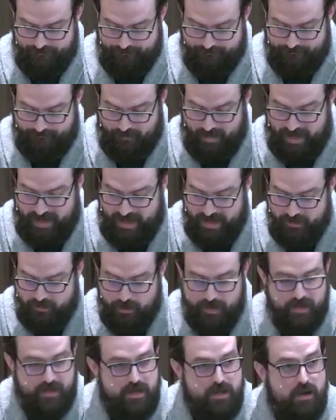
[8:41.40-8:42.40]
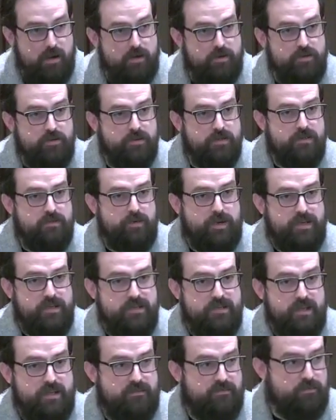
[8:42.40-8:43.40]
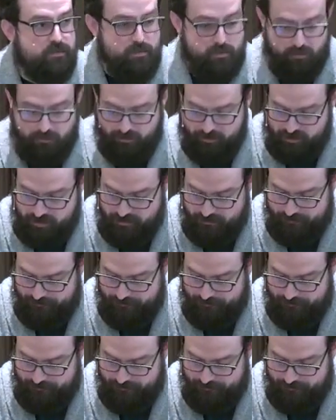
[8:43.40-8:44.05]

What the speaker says: I had to adhere to a strict set of rules